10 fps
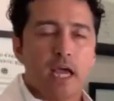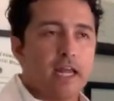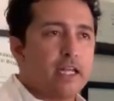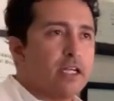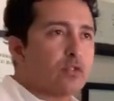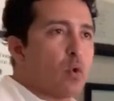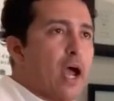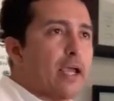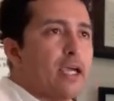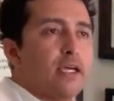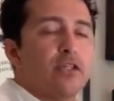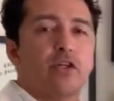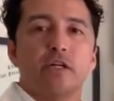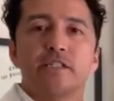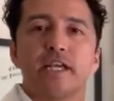and here's why.
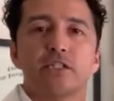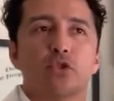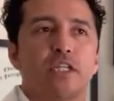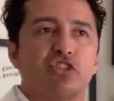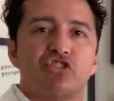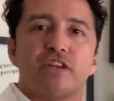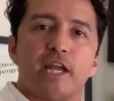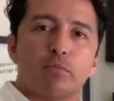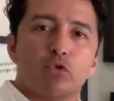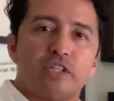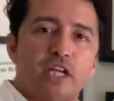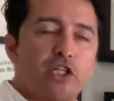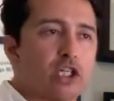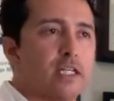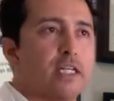There is actually a genetic
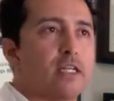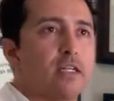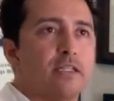mutation in,